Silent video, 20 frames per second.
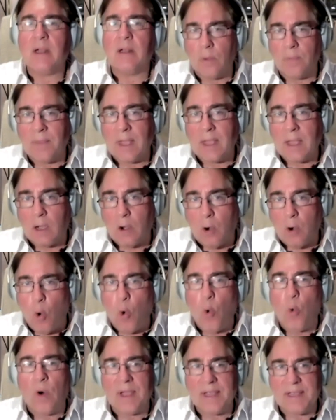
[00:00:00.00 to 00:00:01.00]
they are
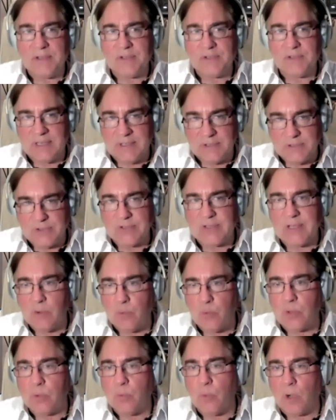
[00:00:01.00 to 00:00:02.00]
always in
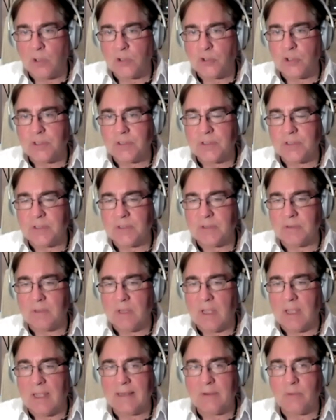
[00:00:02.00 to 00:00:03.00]
sync with Washington.
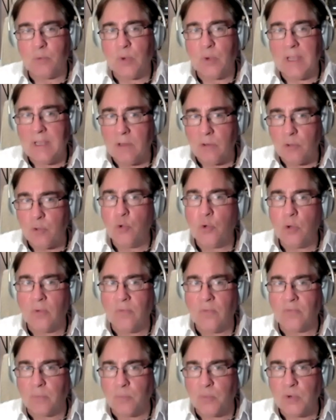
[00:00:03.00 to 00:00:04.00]
And we do
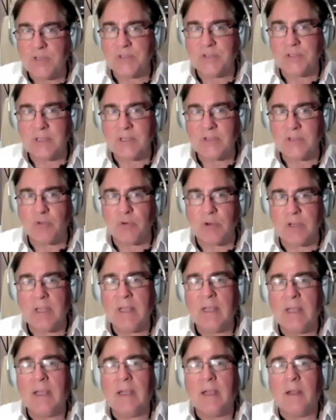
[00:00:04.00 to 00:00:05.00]
know from recent history
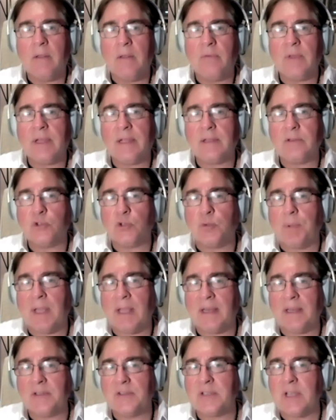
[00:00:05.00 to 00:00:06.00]
that
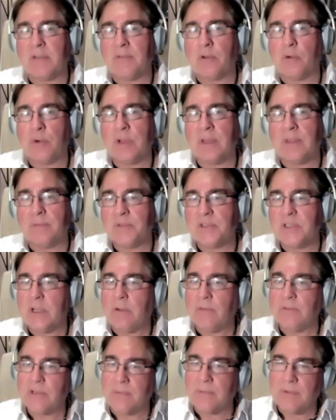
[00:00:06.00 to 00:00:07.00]
Japan and South Korea
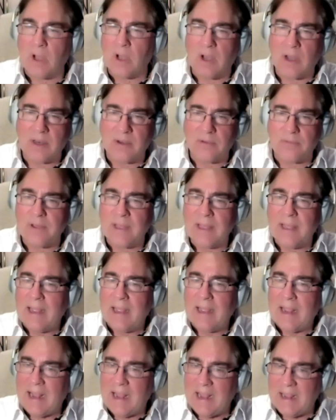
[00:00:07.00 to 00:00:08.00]
themselves have kind of
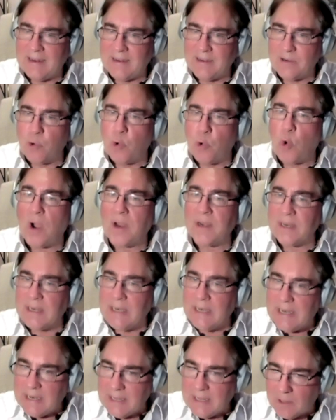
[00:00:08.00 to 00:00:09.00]
had quite a
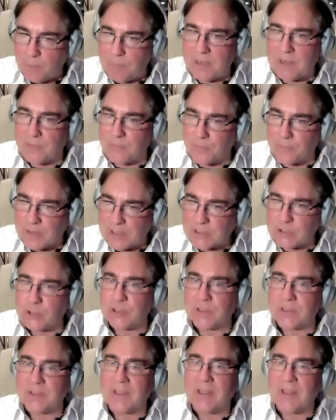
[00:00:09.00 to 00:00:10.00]
little bit of
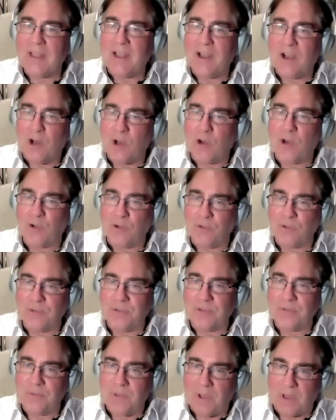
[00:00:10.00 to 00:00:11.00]
friction
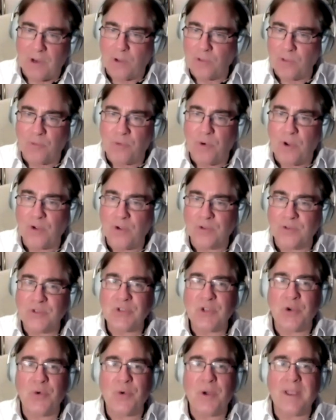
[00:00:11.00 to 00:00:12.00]
along the road.
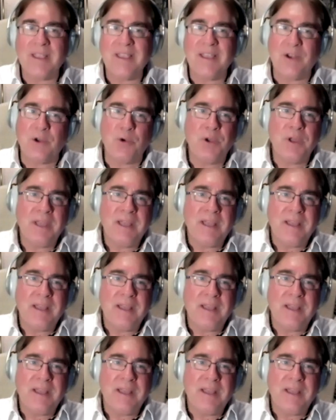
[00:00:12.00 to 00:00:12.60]
So, you know,